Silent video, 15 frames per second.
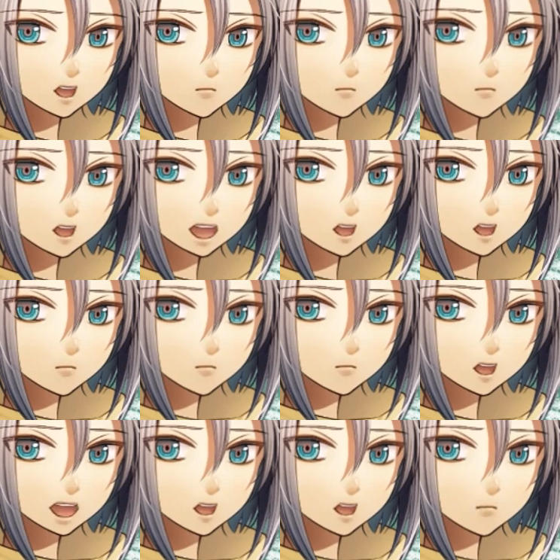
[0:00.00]
if that's the
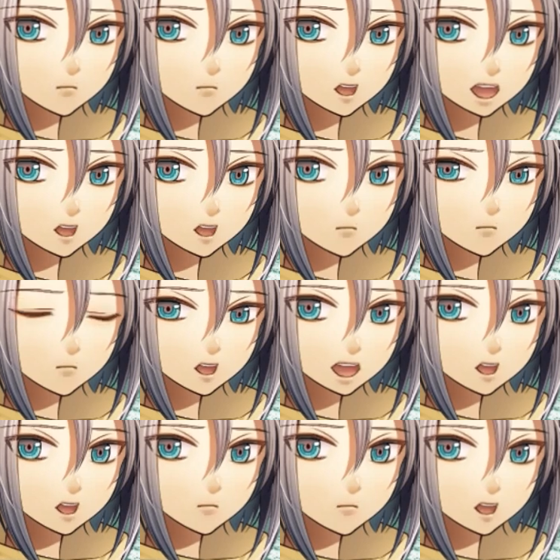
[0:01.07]
case, then he shouldn't be
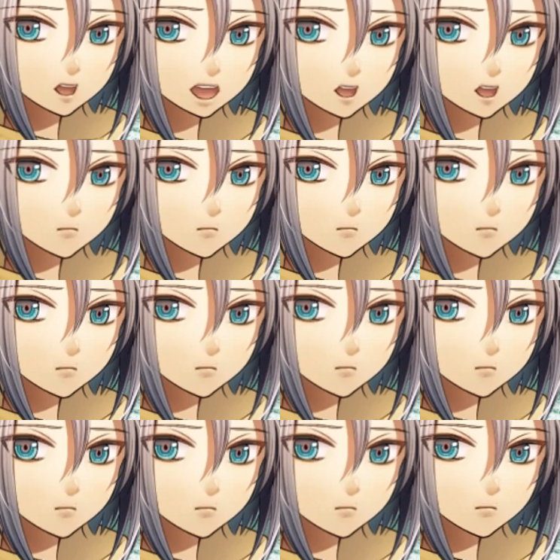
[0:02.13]
sleeping outside like
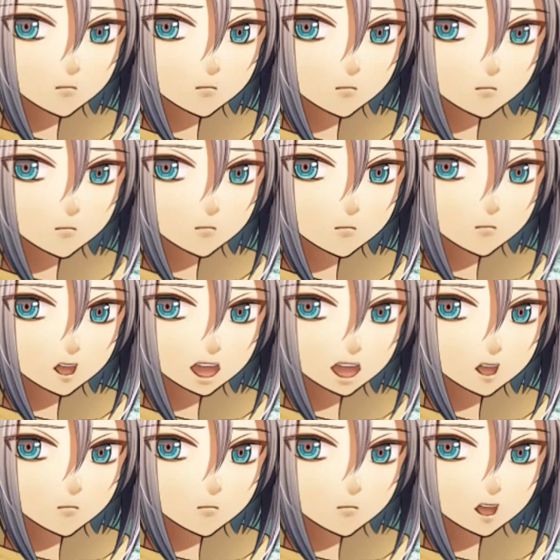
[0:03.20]
this.
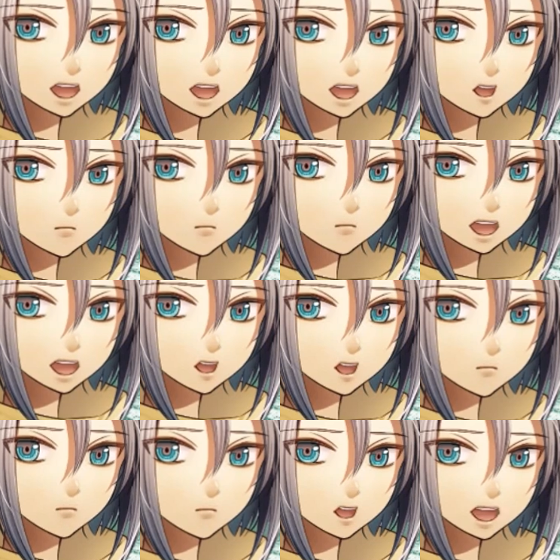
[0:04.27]
Finally,
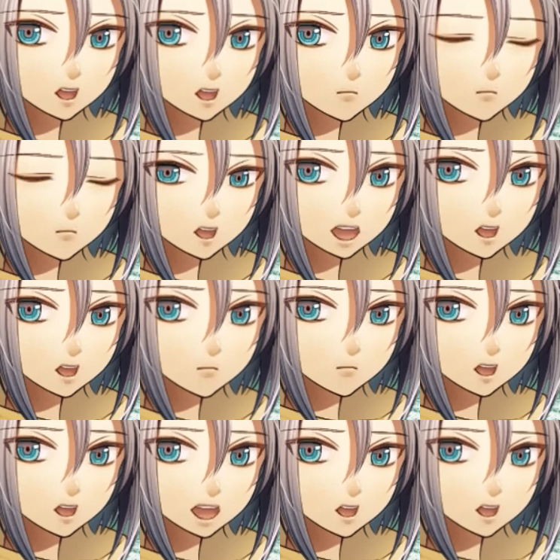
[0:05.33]
we remembered
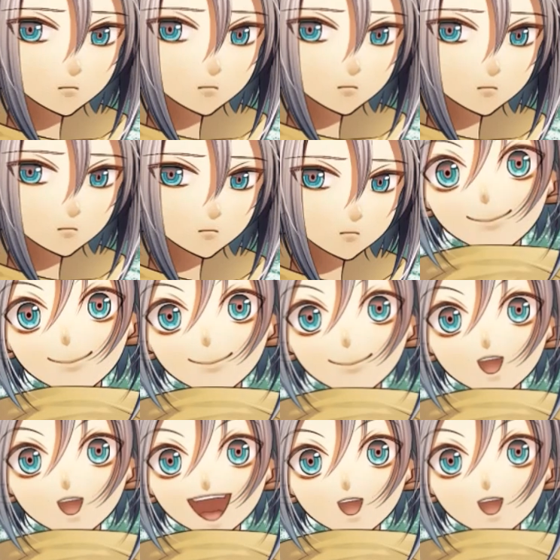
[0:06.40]
Ukyo.
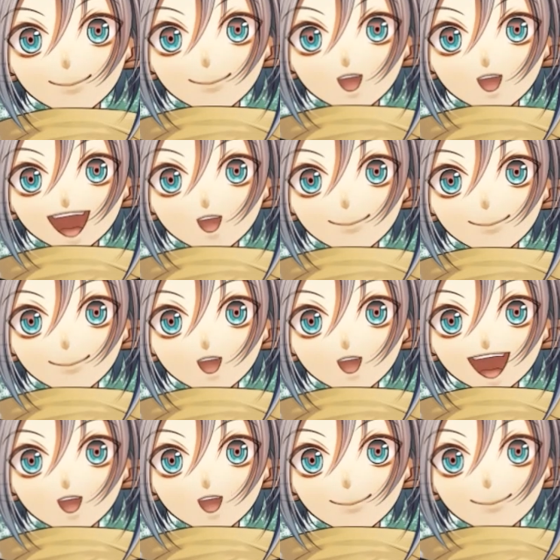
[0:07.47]
Hey,
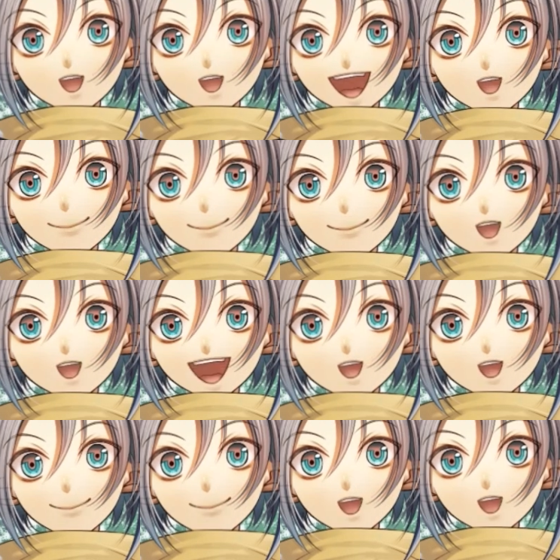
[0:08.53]
you really
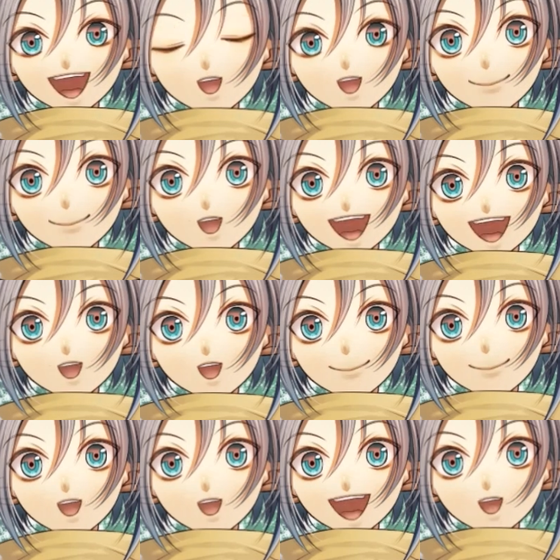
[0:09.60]
did meet Ukyo,
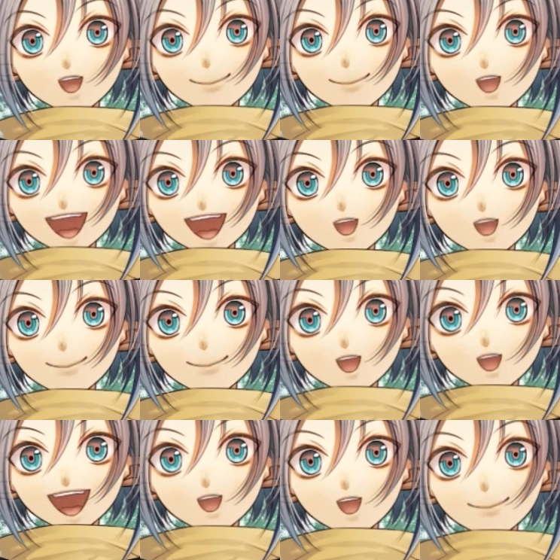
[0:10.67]
and you were
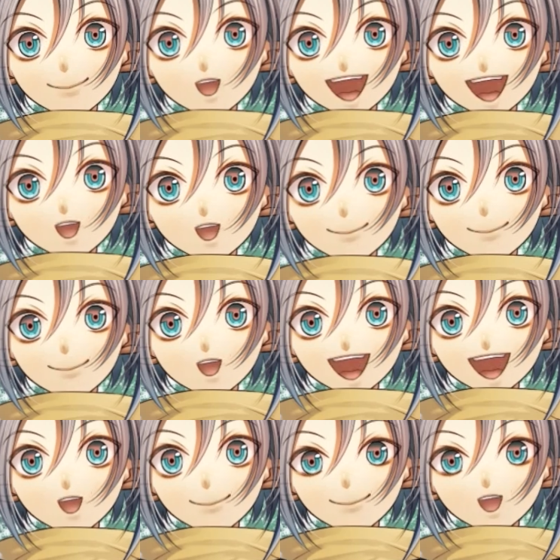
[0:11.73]
able to remember it.
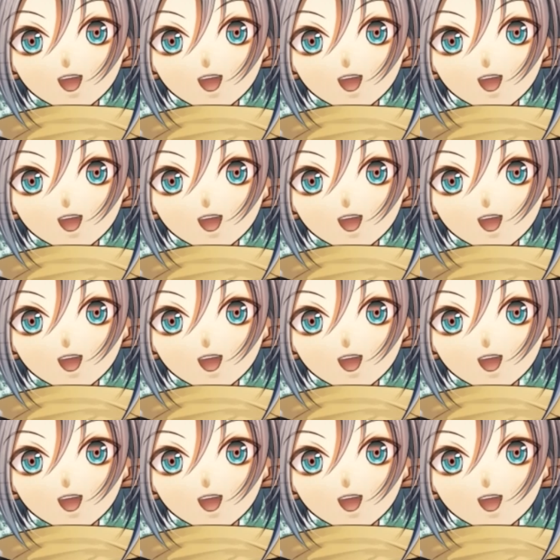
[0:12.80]
I'm